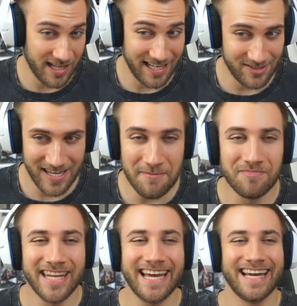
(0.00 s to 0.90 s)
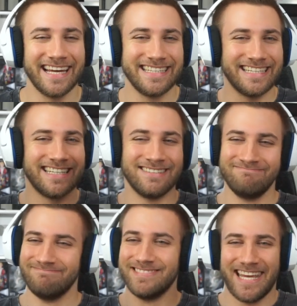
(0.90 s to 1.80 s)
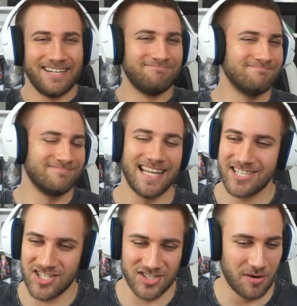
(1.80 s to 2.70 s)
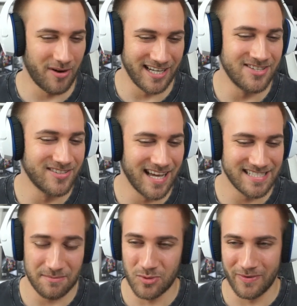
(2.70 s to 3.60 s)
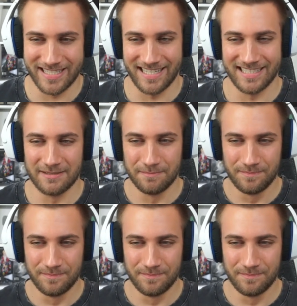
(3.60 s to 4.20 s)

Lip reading: I had to say. And yeah, let's just jump right into it, guys. I'm super excited.